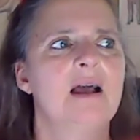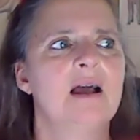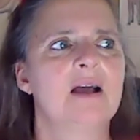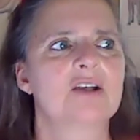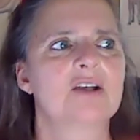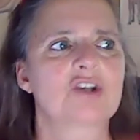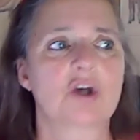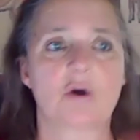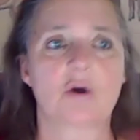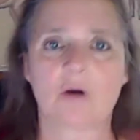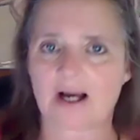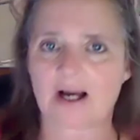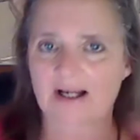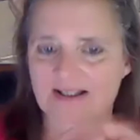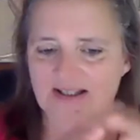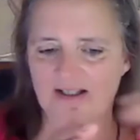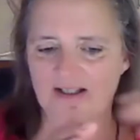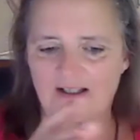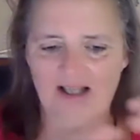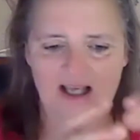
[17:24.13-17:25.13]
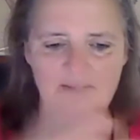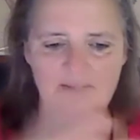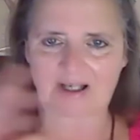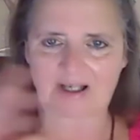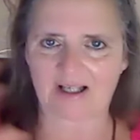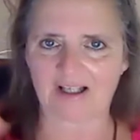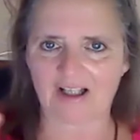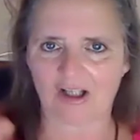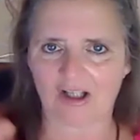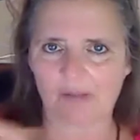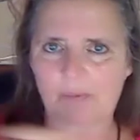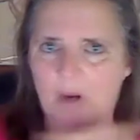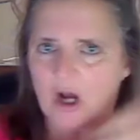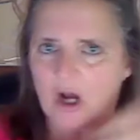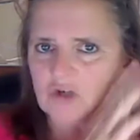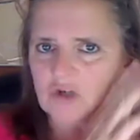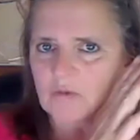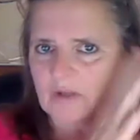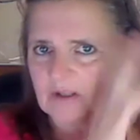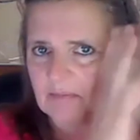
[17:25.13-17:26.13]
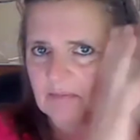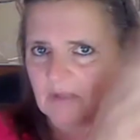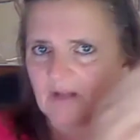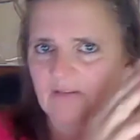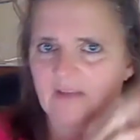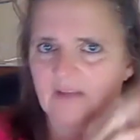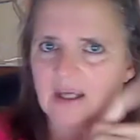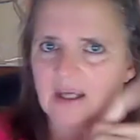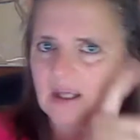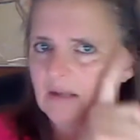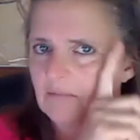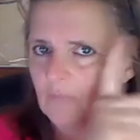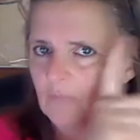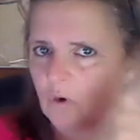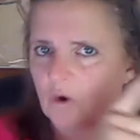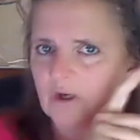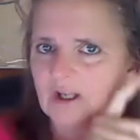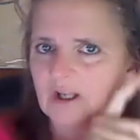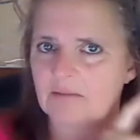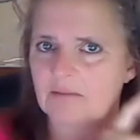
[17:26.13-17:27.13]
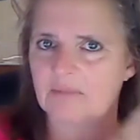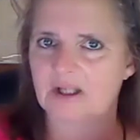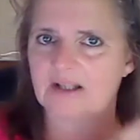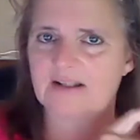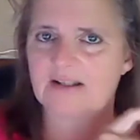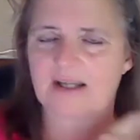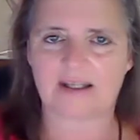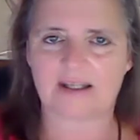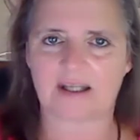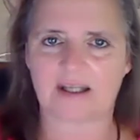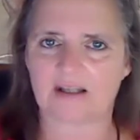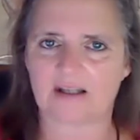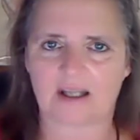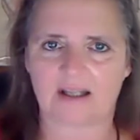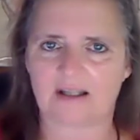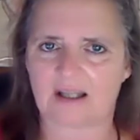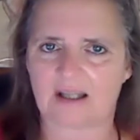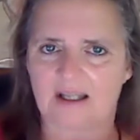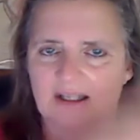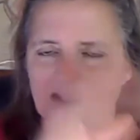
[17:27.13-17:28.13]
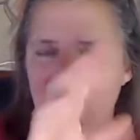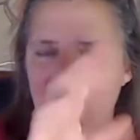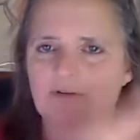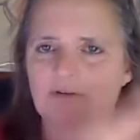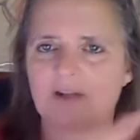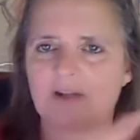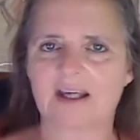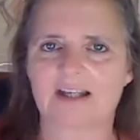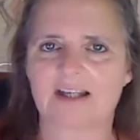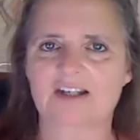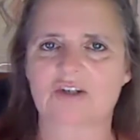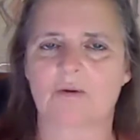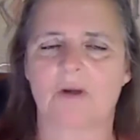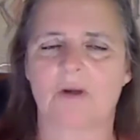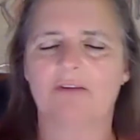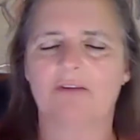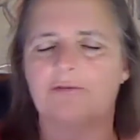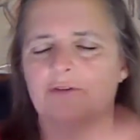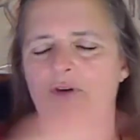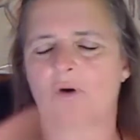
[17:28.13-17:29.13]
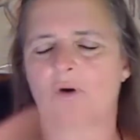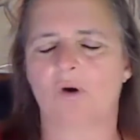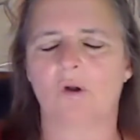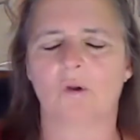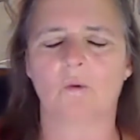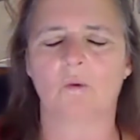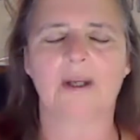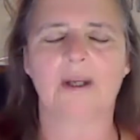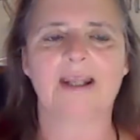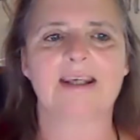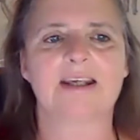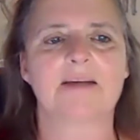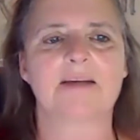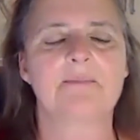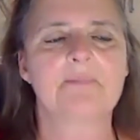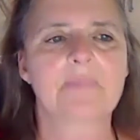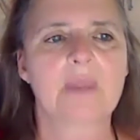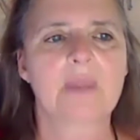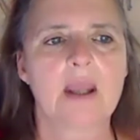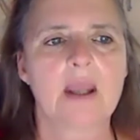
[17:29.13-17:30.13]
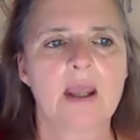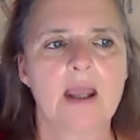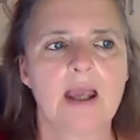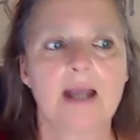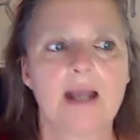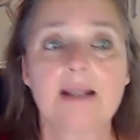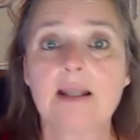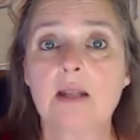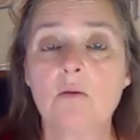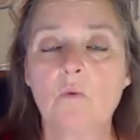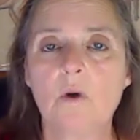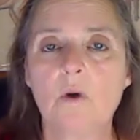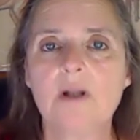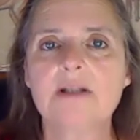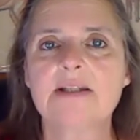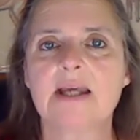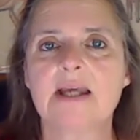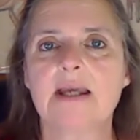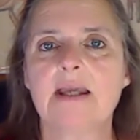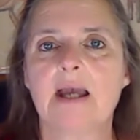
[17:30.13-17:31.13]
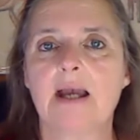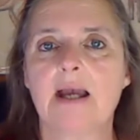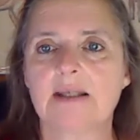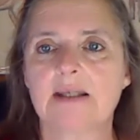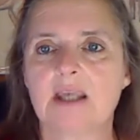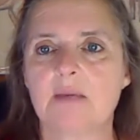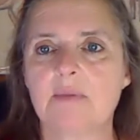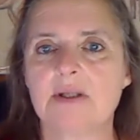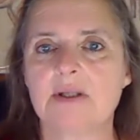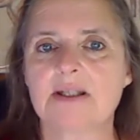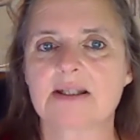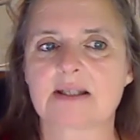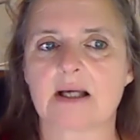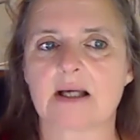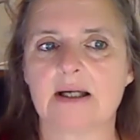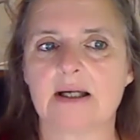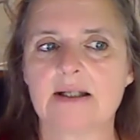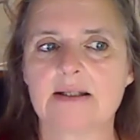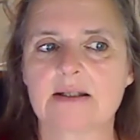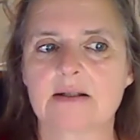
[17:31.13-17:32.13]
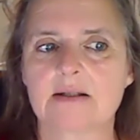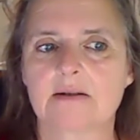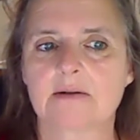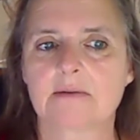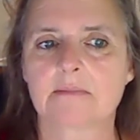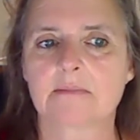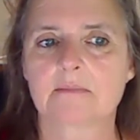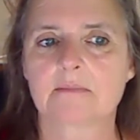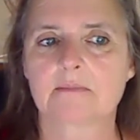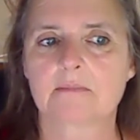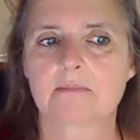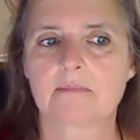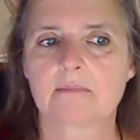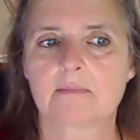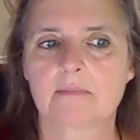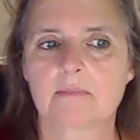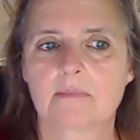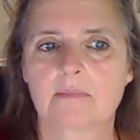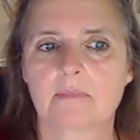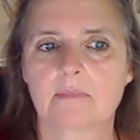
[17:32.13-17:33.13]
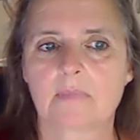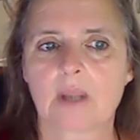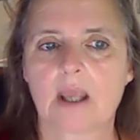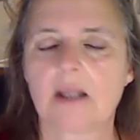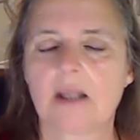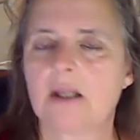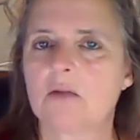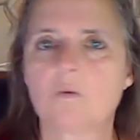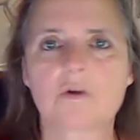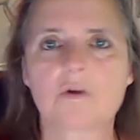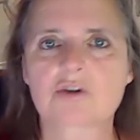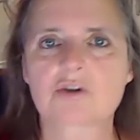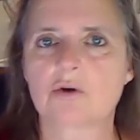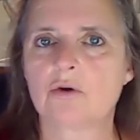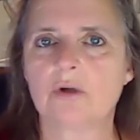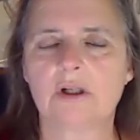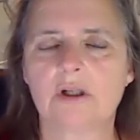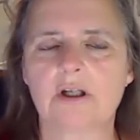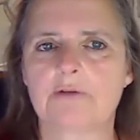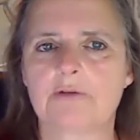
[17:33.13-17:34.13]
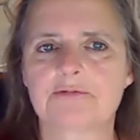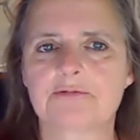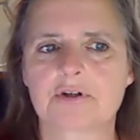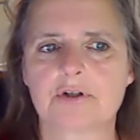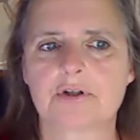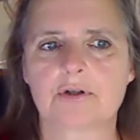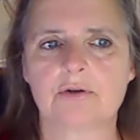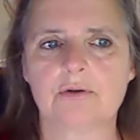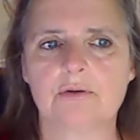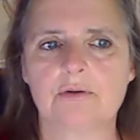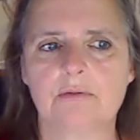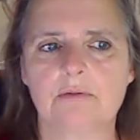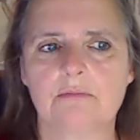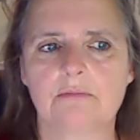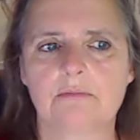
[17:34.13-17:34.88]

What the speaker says: So I still had my little box with Monday morning, midday, and evening, and so on for the whole week. And then one day I came inside, and it was early afternoon,